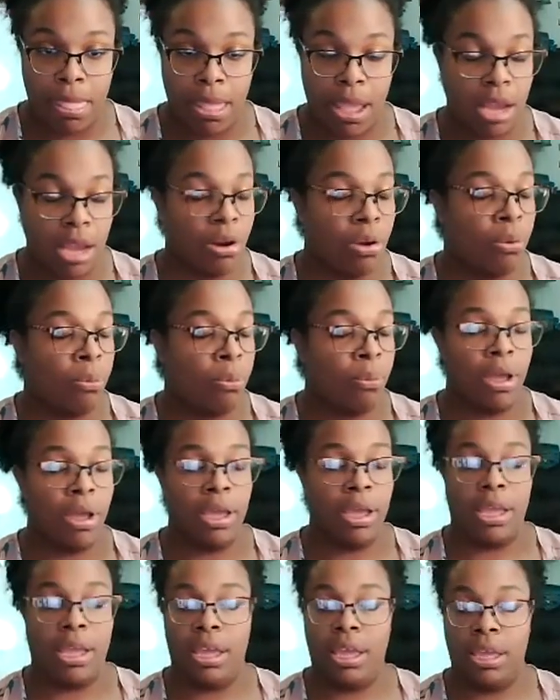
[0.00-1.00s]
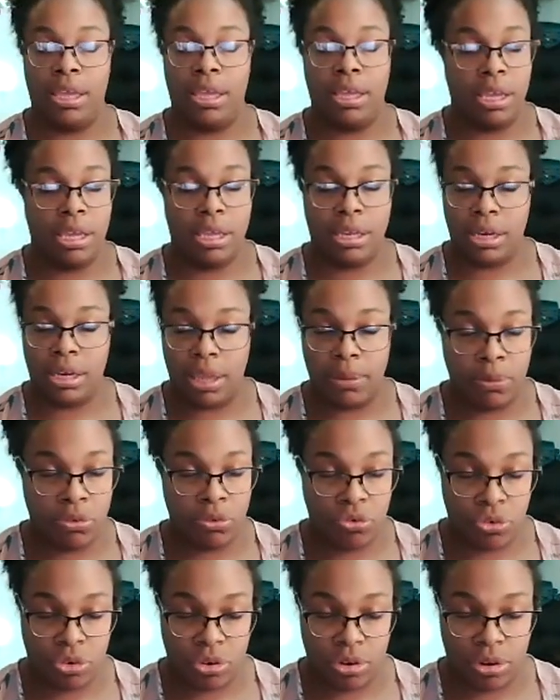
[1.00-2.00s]
I don't want an
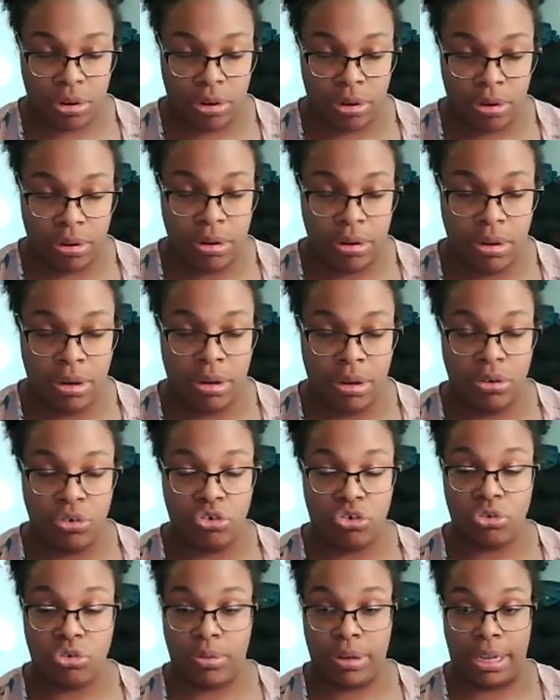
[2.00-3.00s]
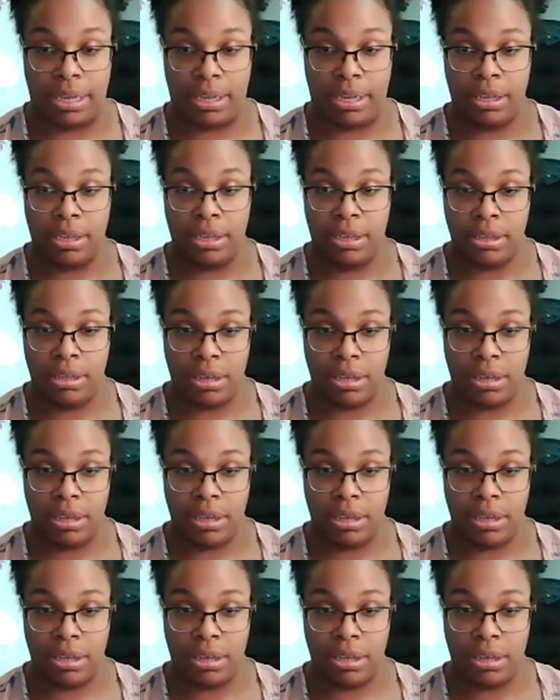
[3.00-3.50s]
immature tree.